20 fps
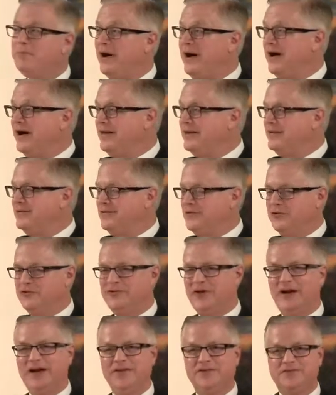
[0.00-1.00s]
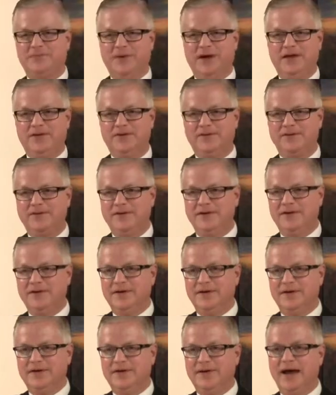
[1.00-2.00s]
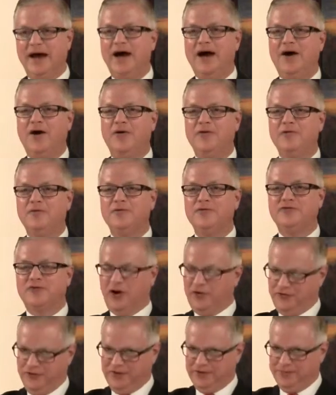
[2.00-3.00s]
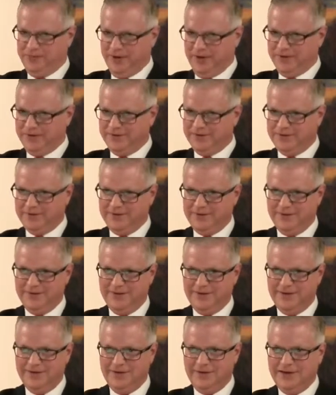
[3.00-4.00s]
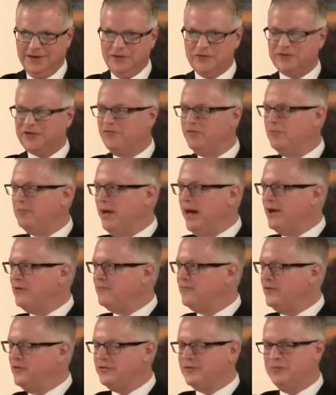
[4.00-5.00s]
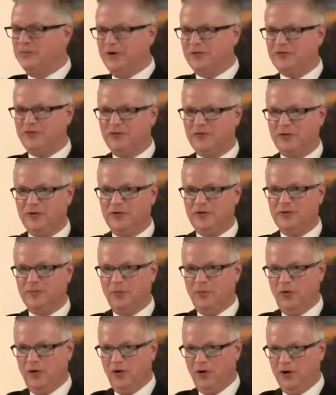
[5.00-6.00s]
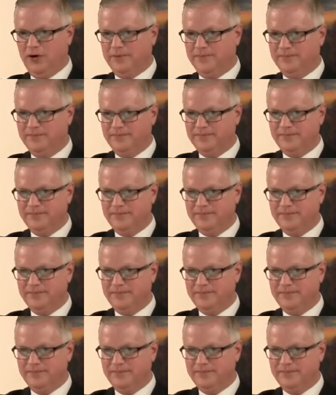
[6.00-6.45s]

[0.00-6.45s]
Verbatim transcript: but Lieutenant Smith, now Sergeant Smith. He was given battlefield commission during the war,